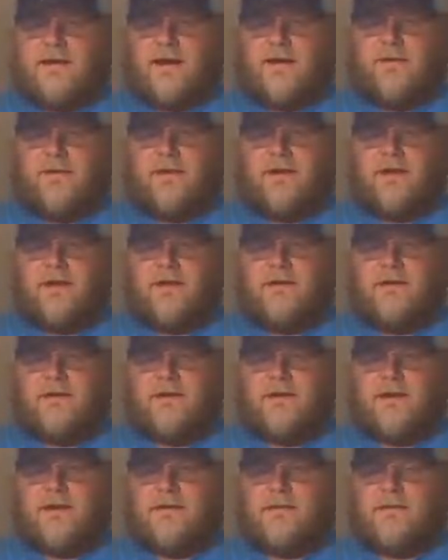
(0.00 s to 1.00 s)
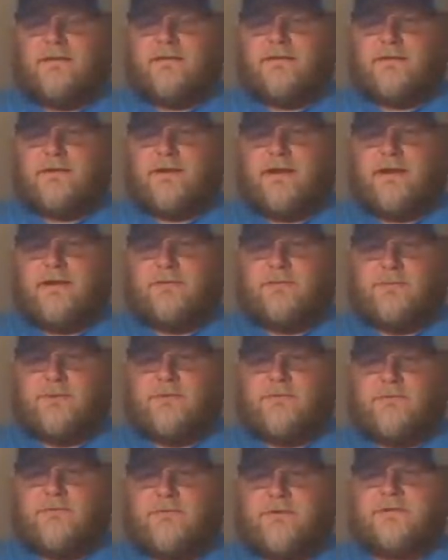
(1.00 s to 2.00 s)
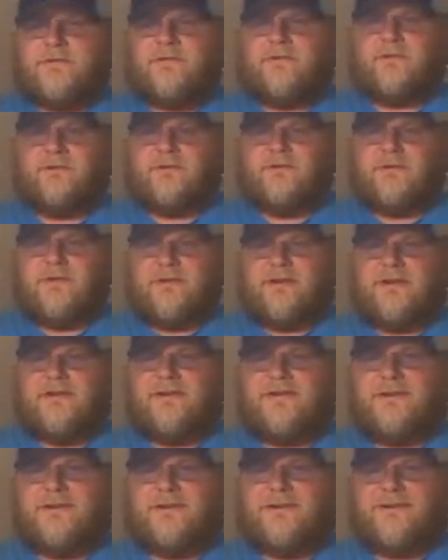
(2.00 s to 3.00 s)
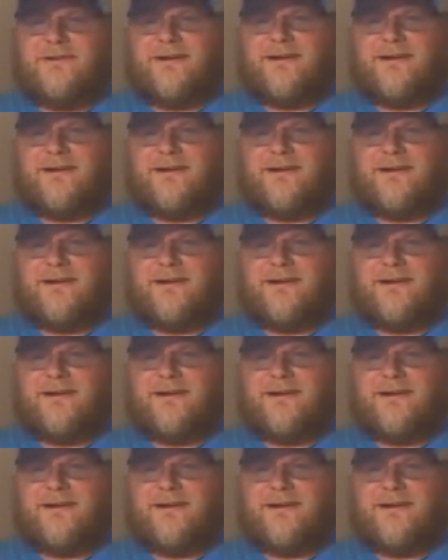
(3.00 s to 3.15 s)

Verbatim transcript: I would hate to have to catch more fish than you again, though.